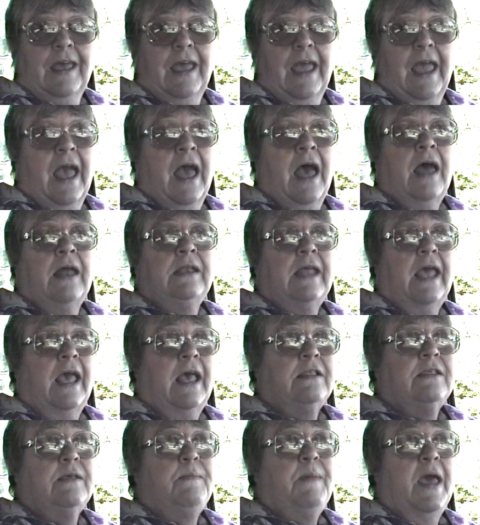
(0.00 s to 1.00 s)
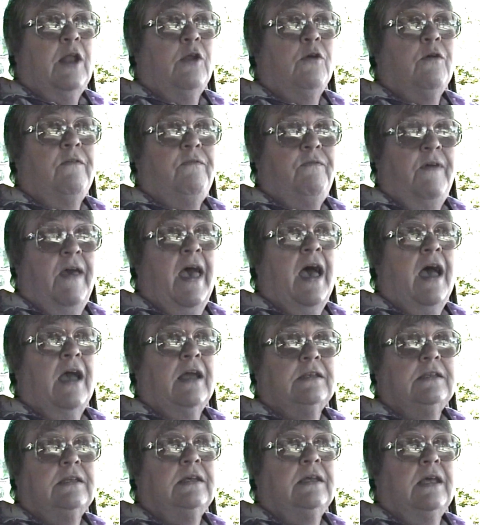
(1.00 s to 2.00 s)
And as a matter of
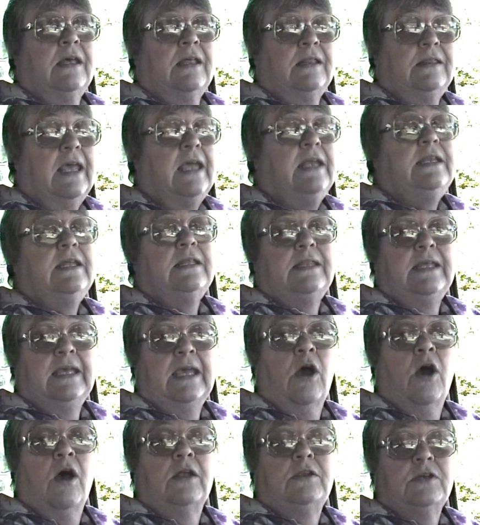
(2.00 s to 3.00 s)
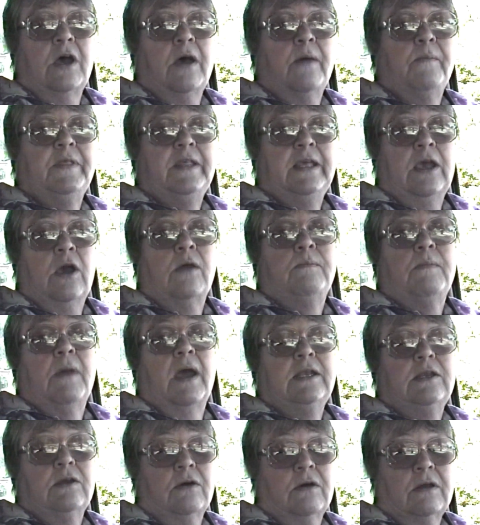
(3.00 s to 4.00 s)
fact, they did the autopsy on
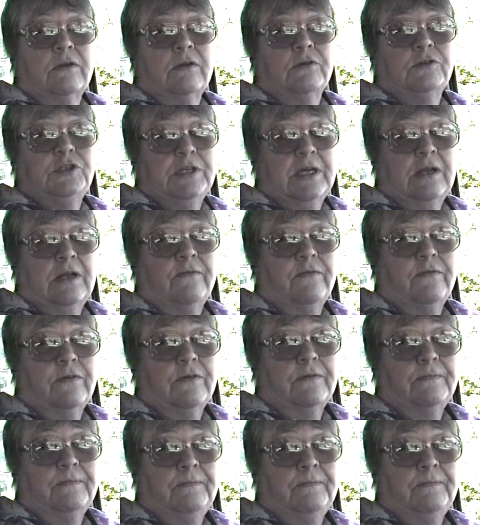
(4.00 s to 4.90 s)
my daughter Jennifer.